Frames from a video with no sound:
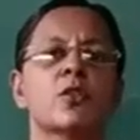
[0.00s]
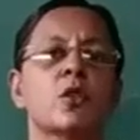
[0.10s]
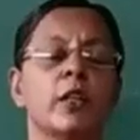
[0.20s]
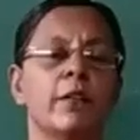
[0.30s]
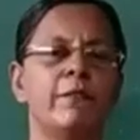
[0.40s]

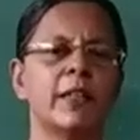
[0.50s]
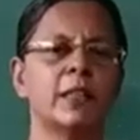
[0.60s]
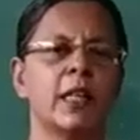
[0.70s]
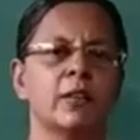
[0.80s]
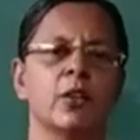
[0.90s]
So
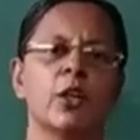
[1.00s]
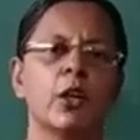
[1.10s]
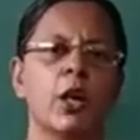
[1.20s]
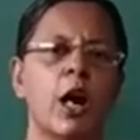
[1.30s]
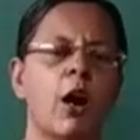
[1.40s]
everything
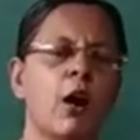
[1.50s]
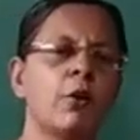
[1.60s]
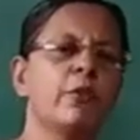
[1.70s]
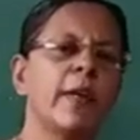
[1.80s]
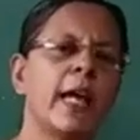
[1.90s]

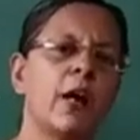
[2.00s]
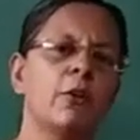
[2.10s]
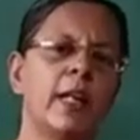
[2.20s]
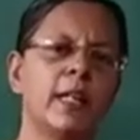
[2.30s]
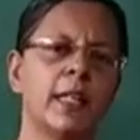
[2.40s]
how we
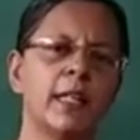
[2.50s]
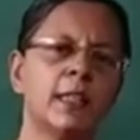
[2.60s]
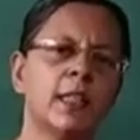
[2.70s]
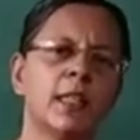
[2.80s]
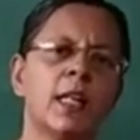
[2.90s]
have
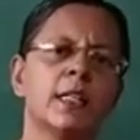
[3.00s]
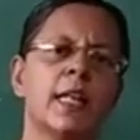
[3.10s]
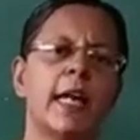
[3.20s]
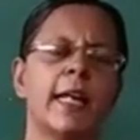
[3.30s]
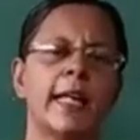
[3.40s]
learned,
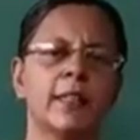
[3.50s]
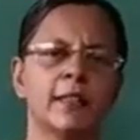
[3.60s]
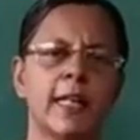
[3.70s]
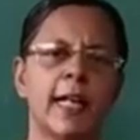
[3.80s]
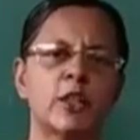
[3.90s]

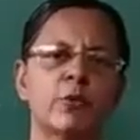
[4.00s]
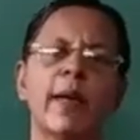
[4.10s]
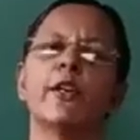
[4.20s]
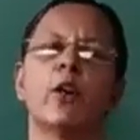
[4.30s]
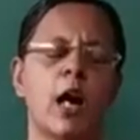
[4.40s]
in that
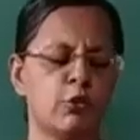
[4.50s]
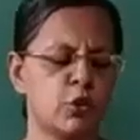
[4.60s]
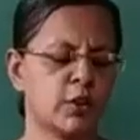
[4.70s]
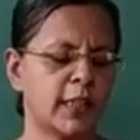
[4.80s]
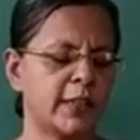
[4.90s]
way you have
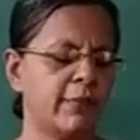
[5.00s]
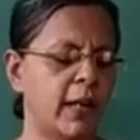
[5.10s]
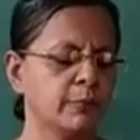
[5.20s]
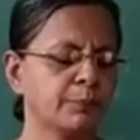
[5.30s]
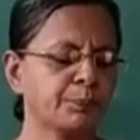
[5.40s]
to study
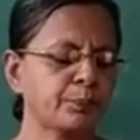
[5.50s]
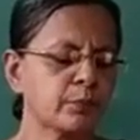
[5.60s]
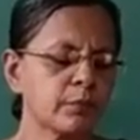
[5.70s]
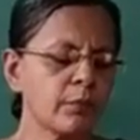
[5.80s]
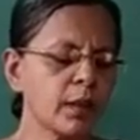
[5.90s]
well.
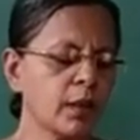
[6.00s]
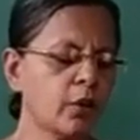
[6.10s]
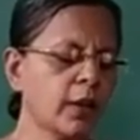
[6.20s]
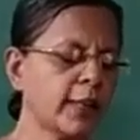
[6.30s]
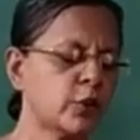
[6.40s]

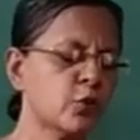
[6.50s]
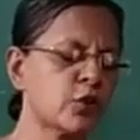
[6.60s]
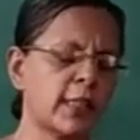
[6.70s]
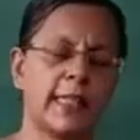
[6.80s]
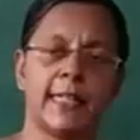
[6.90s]
Okay.
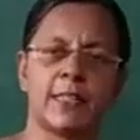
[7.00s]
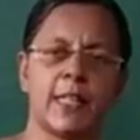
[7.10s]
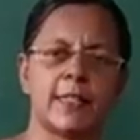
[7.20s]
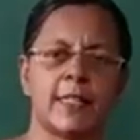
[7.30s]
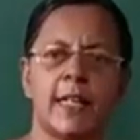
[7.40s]
Choose the correct
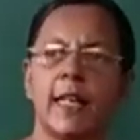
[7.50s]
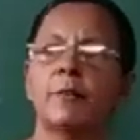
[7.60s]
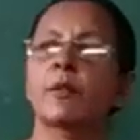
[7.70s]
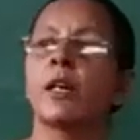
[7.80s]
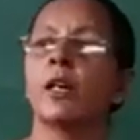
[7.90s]

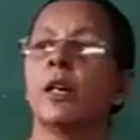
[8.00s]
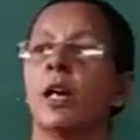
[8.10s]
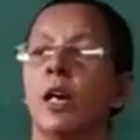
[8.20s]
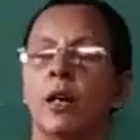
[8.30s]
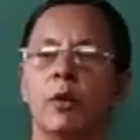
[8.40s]
answer.
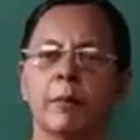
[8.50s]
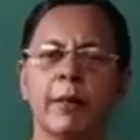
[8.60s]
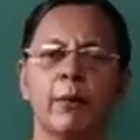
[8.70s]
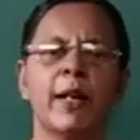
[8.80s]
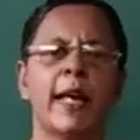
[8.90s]
One
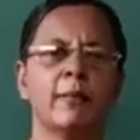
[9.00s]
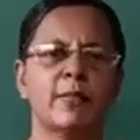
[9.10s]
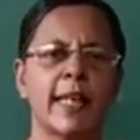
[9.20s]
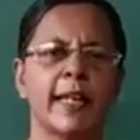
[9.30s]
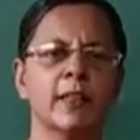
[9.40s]
by one I am
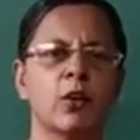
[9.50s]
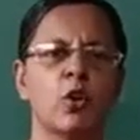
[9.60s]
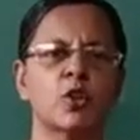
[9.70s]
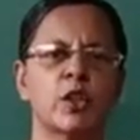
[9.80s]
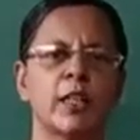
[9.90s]
saying the
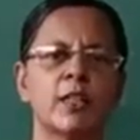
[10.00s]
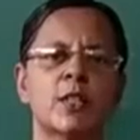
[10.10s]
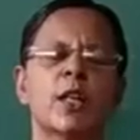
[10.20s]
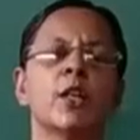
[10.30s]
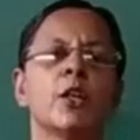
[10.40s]

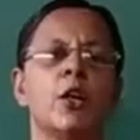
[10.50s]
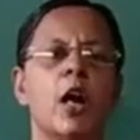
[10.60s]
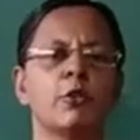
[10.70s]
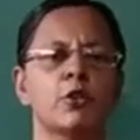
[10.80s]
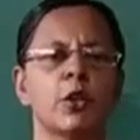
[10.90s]
questions. You
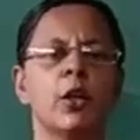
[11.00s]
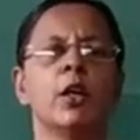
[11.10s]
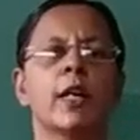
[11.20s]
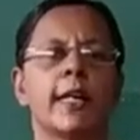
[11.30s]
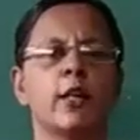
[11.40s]
have
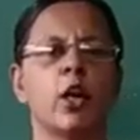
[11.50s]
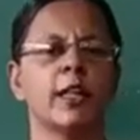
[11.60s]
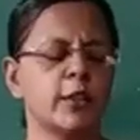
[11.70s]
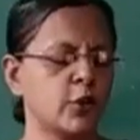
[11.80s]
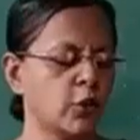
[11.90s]
to
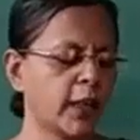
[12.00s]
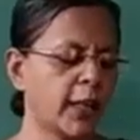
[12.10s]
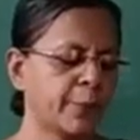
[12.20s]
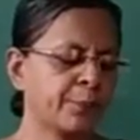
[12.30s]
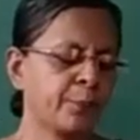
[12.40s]
recall it.
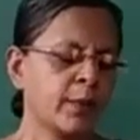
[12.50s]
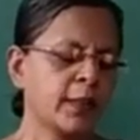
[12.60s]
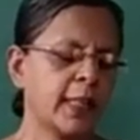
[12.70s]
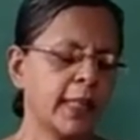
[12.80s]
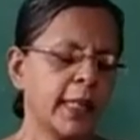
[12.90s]
Okay.
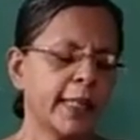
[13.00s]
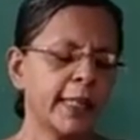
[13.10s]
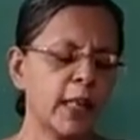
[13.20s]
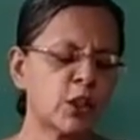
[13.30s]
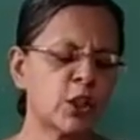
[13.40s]
Then
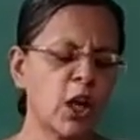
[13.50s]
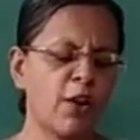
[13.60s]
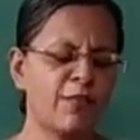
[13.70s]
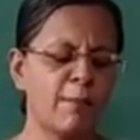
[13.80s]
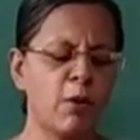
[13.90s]
inertia
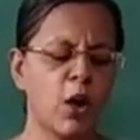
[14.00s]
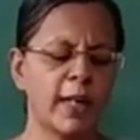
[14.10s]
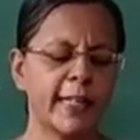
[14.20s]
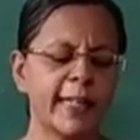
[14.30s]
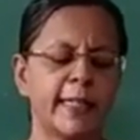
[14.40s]
of a
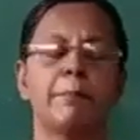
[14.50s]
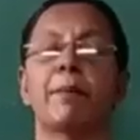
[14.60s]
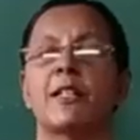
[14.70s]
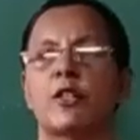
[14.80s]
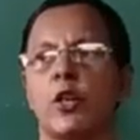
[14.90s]
body
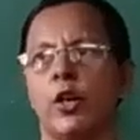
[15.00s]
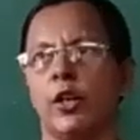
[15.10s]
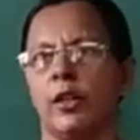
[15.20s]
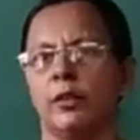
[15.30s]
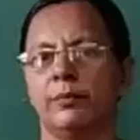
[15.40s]
depends
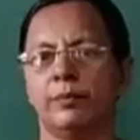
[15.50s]
on.